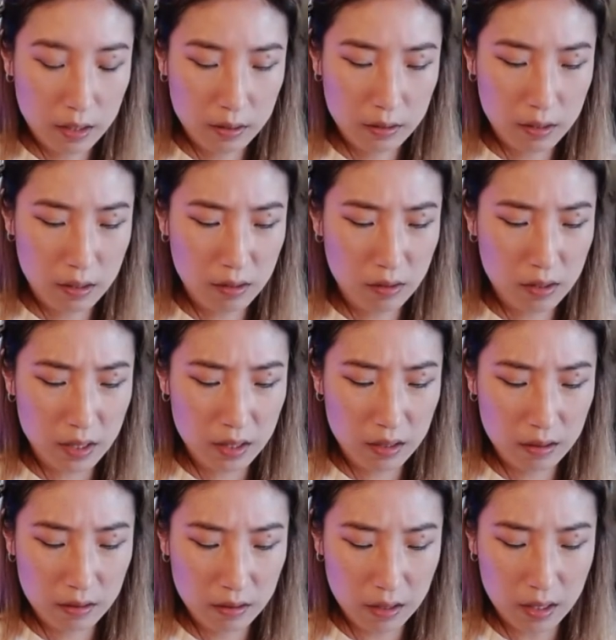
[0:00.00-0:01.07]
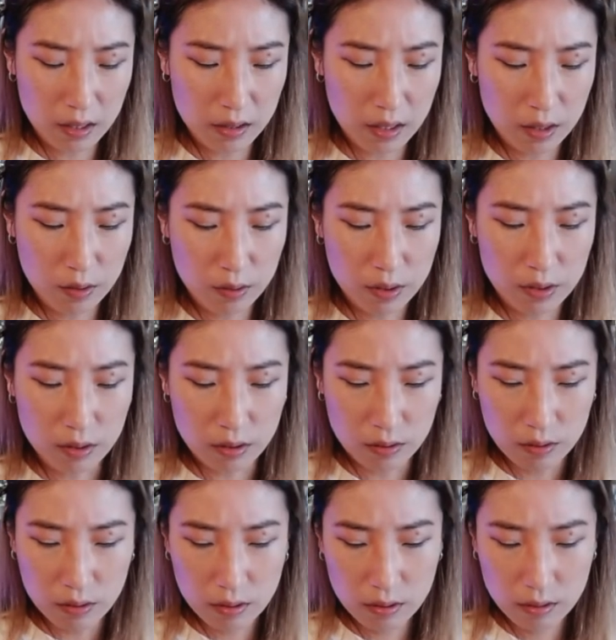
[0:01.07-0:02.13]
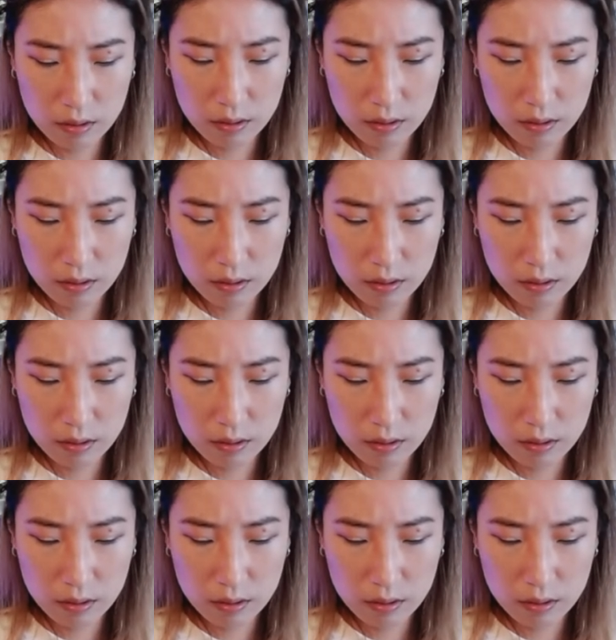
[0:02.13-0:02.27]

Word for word: This looks like the color I always use.